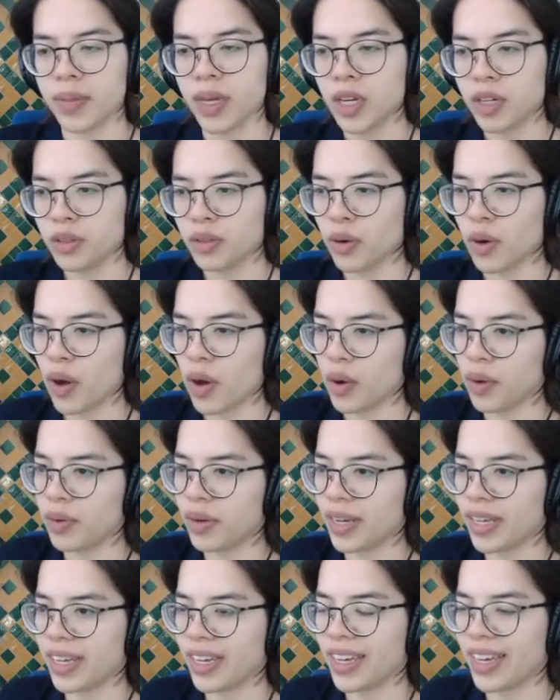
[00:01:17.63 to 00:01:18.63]
not
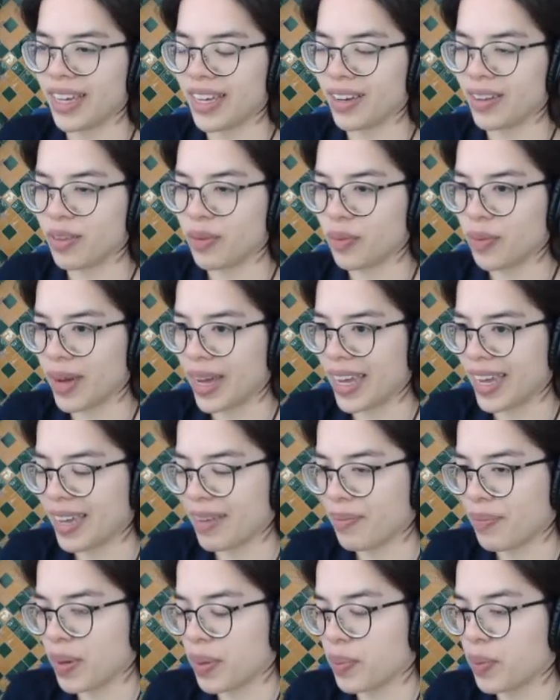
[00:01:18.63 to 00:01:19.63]
only the way in
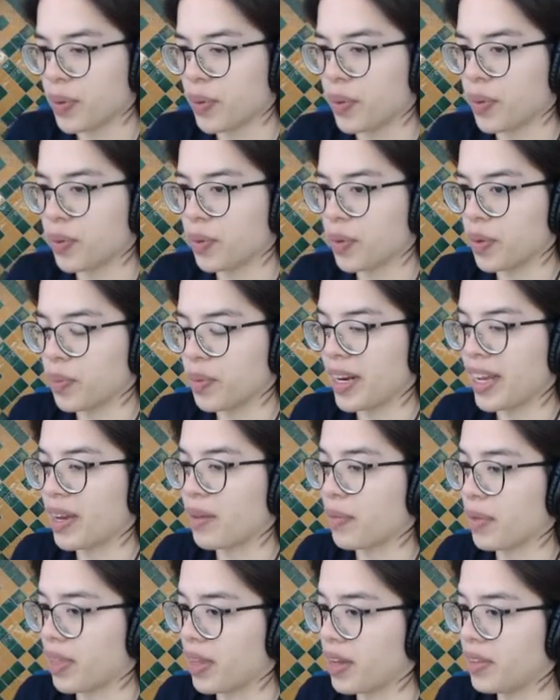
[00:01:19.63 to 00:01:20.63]
people communicate
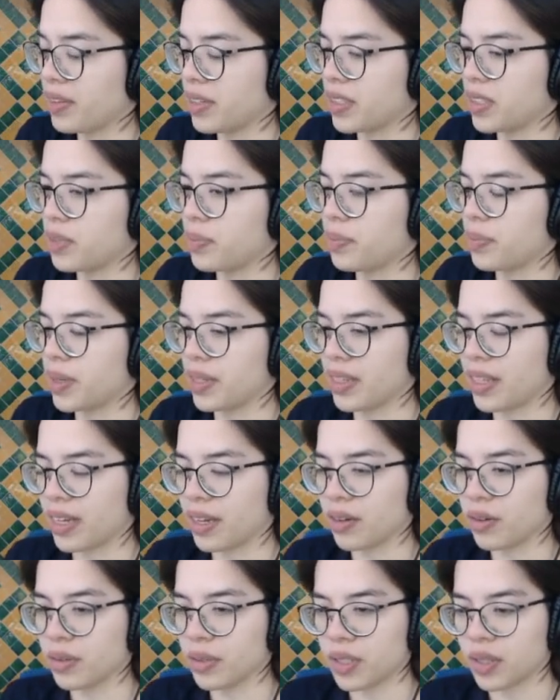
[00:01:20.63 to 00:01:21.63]
with others, but it
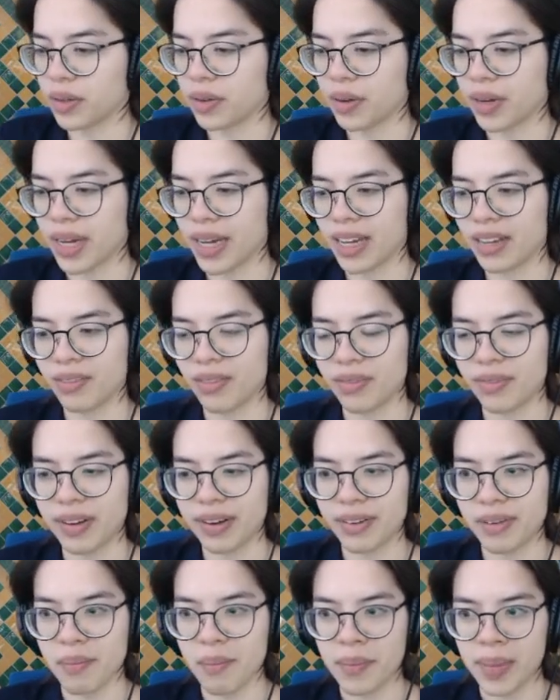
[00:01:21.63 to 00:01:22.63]
can also have
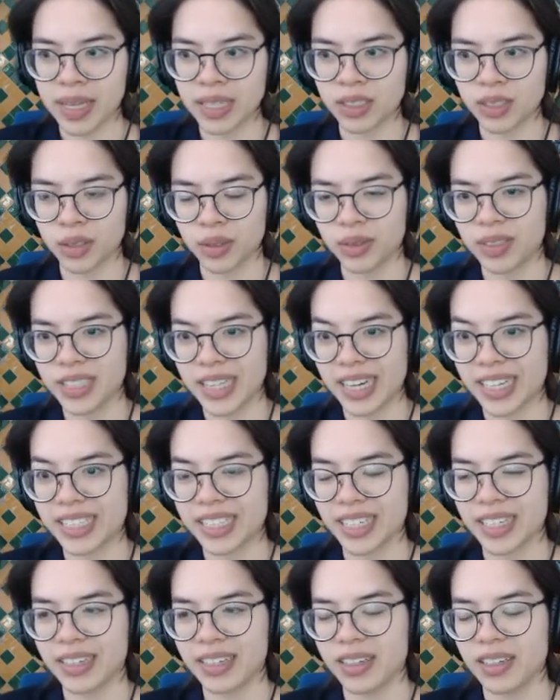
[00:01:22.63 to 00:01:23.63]
very mental
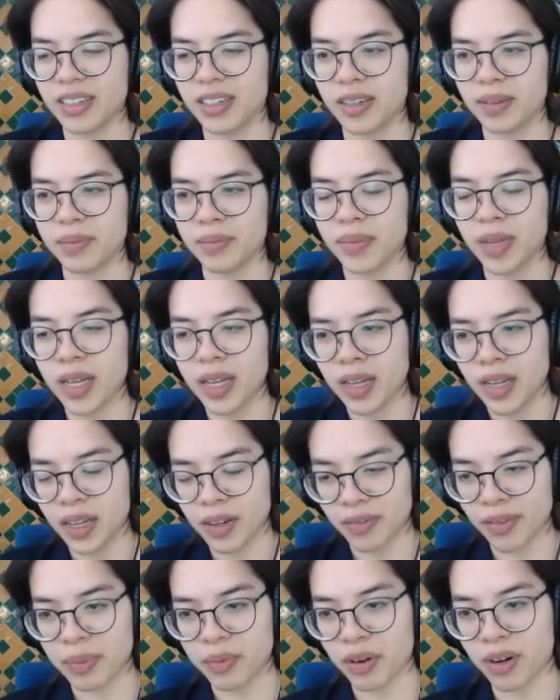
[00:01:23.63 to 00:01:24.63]
taxing
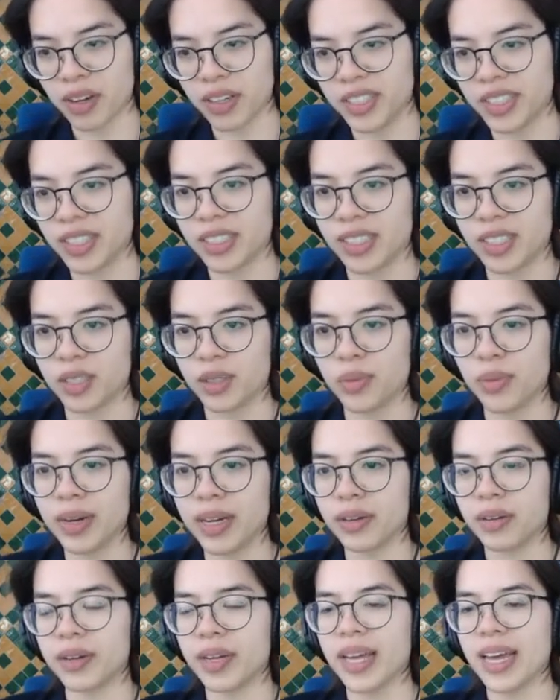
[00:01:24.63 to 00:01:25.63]
repercussions as
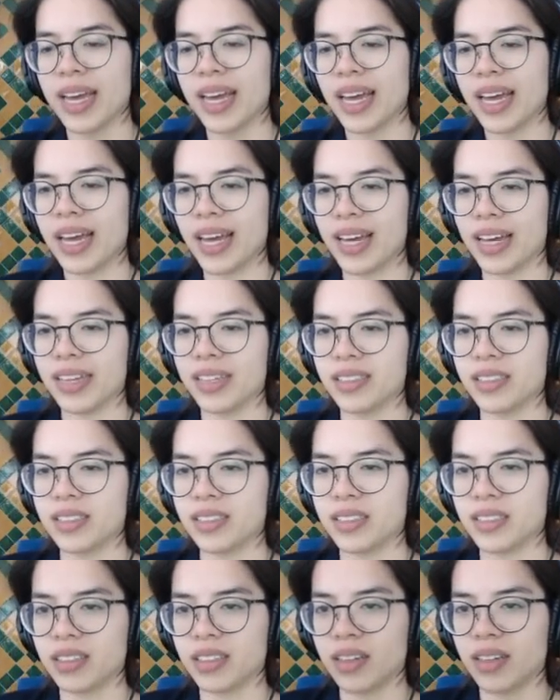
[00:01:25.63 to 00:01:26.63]
well. And
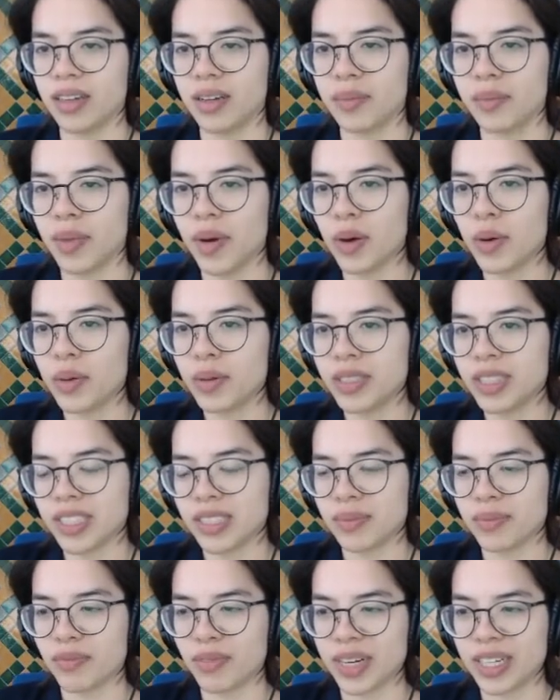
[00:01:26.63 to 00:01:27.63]

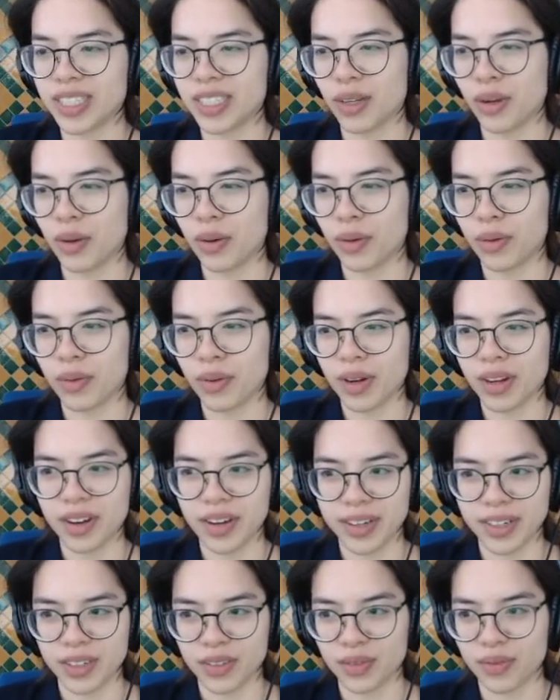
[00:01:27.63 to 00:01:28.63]
autism brings along
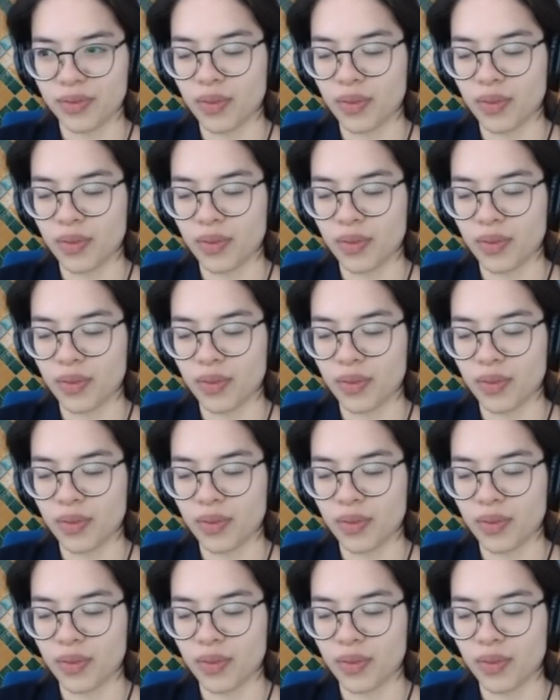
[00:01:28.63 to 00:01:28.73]
kind of